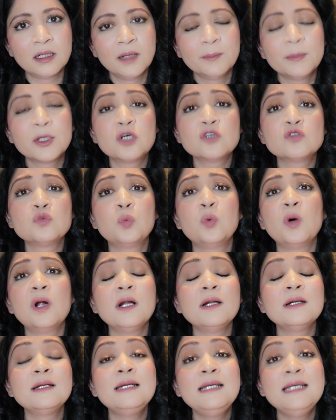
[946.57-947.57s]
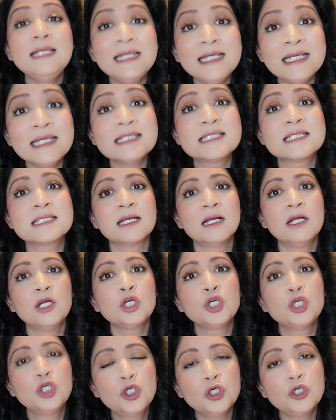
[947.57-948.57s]
because world needs
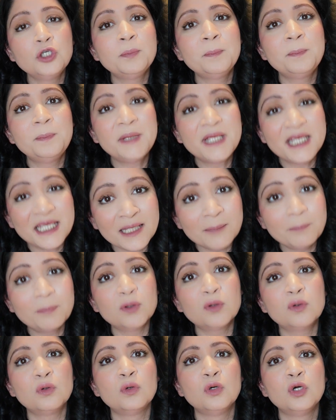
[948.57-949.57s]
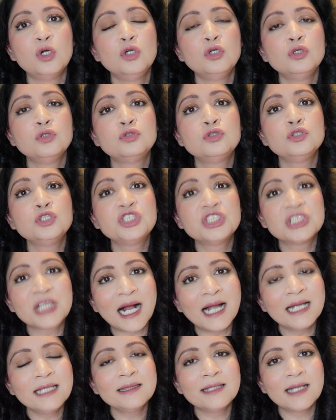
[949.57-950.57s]
good people to
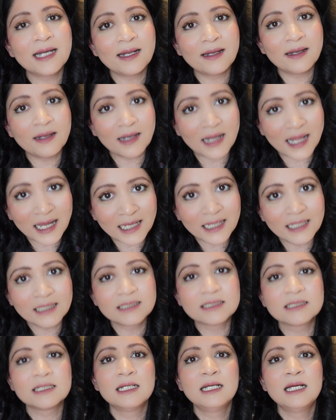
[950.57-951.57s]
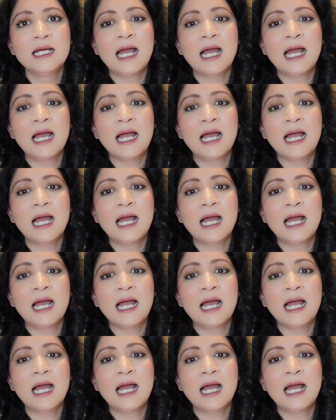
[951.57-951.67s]
shine their light.